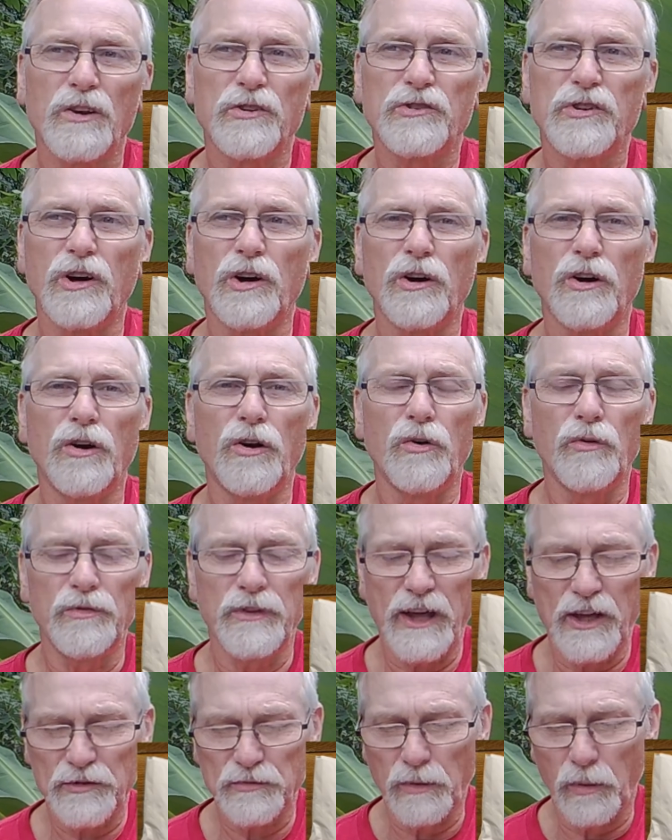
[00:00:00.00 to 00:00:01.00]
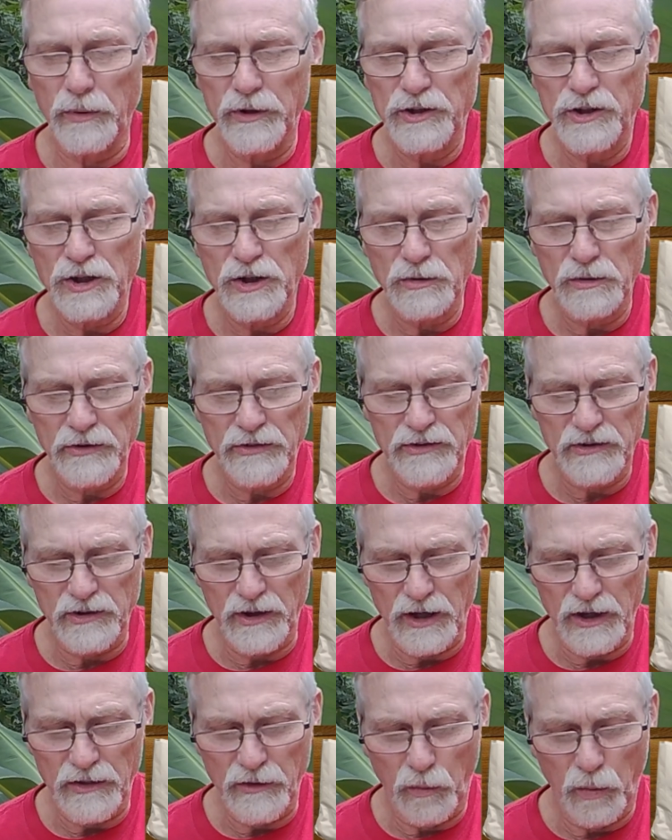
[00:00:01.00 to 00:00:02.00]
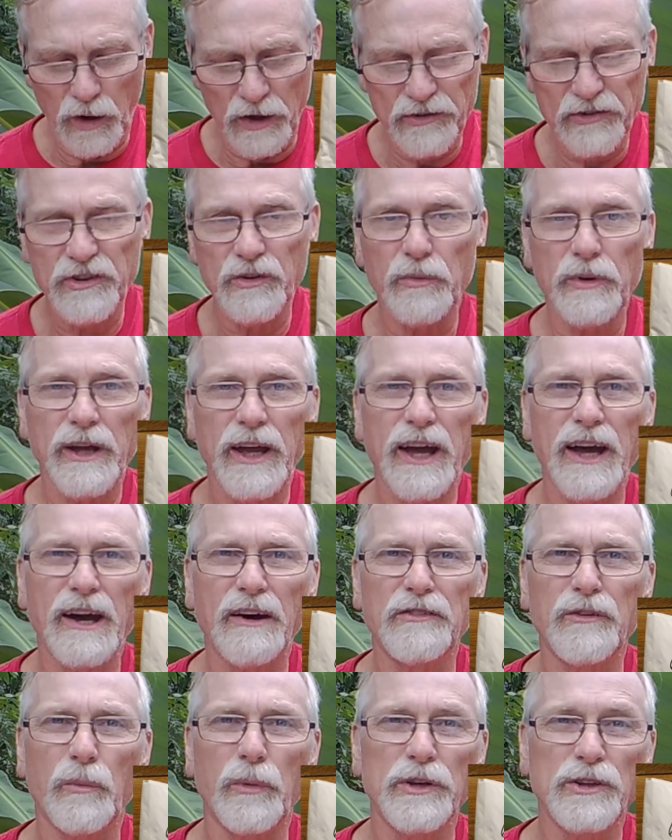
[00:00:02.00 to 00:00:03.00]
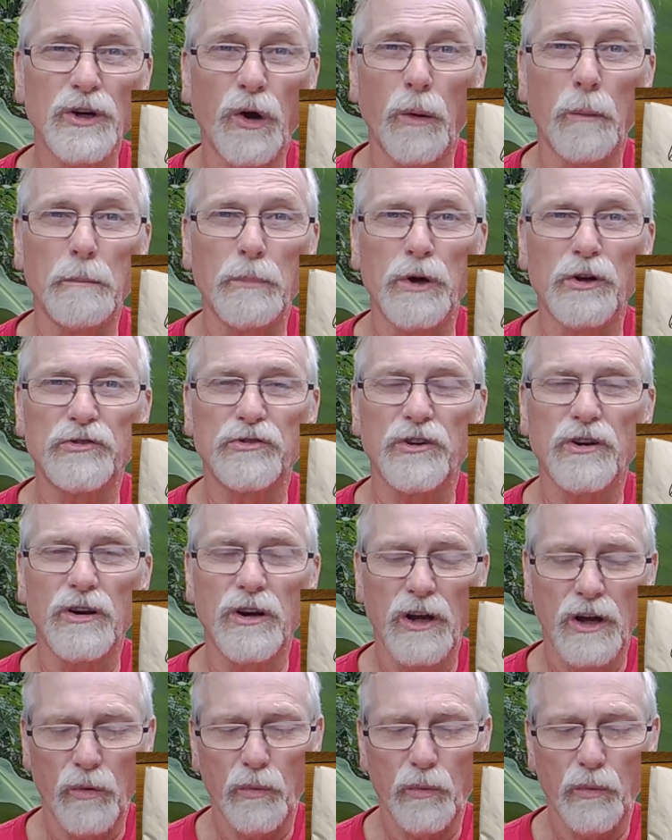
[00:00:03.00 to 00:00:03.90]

So that's what we do with uh, the ones that we have that we don't butcher.